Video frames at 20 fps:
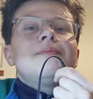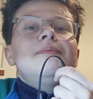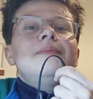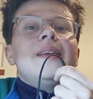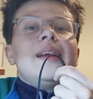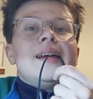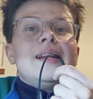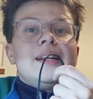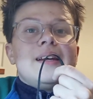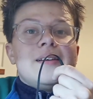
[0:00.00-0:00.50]

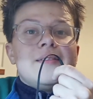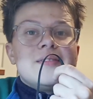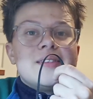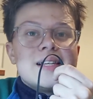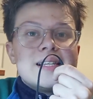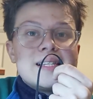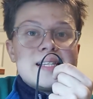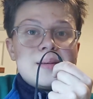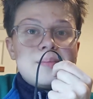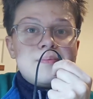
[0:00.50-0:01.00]
can have
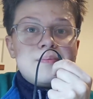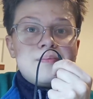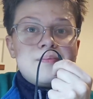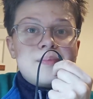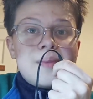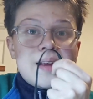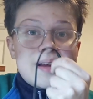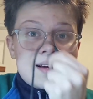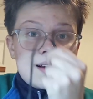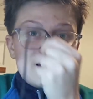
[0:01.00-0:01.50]
systemic
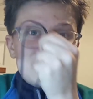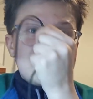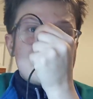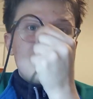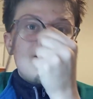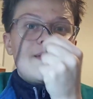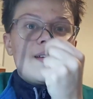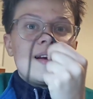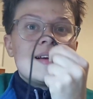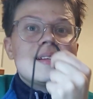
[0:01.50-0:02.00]

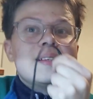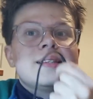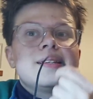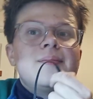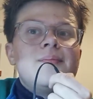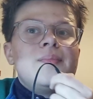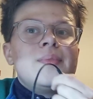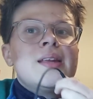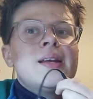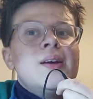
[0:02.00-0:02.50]
effects,
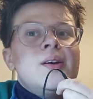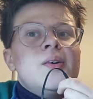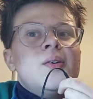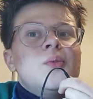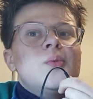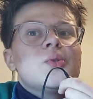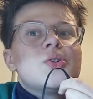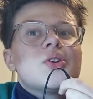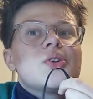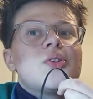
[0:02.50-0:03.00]

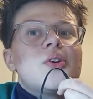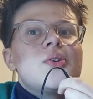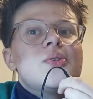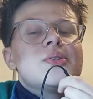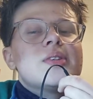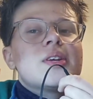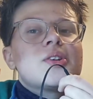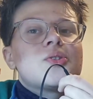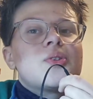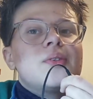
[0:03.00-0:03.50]
which are those
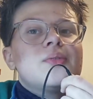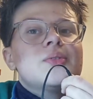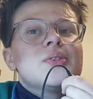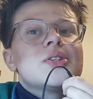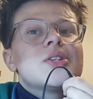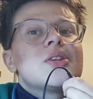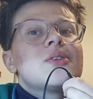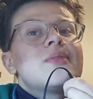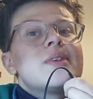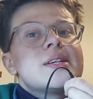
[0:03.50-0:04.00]
that travel to
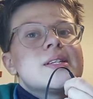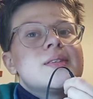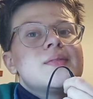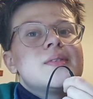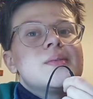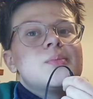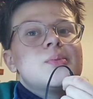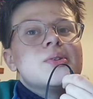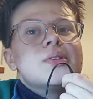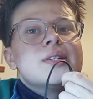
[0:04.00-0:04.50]
the rest of the
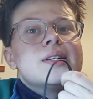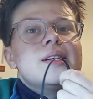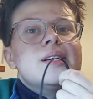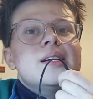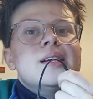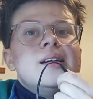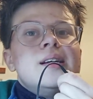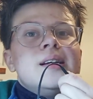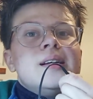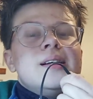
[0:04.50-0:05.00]
body.
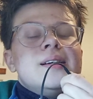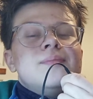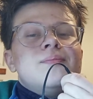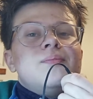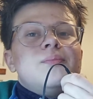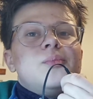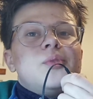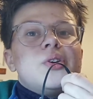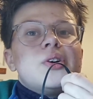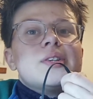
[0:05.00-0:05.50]

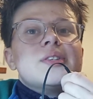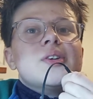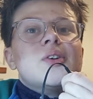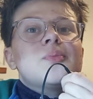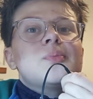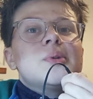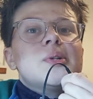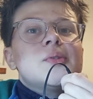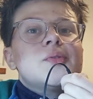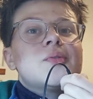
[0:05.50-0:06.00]
For
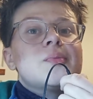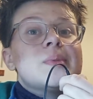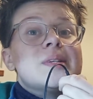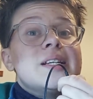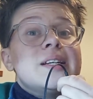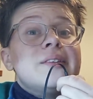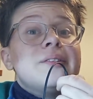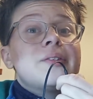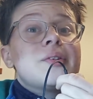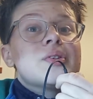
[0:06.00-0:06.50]
example, if a
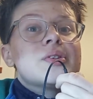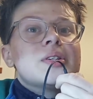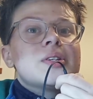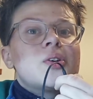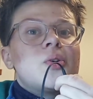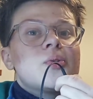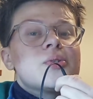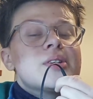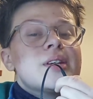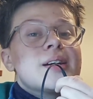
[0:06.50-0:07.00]
material is in
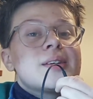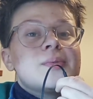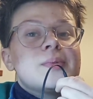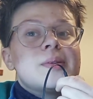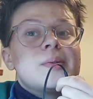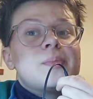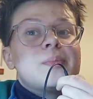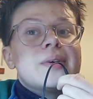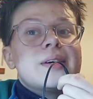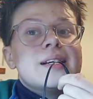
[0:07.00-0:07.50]
contact with the
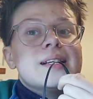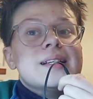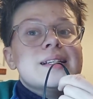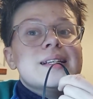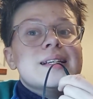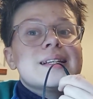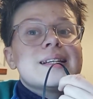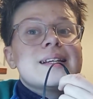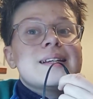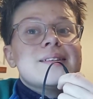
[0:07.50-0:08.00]
brain,
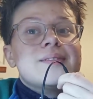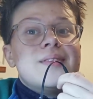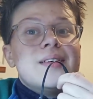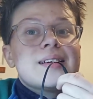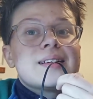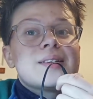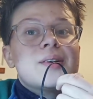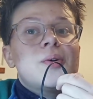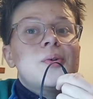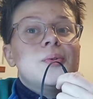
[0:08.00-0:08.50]
it can affect
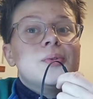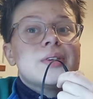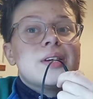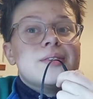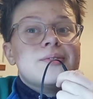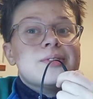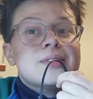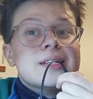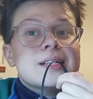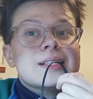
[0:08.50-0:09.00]
the whole
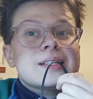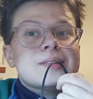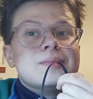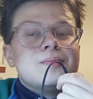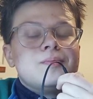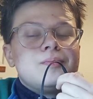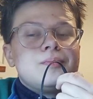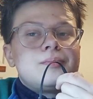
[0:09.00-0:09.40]
nervous system.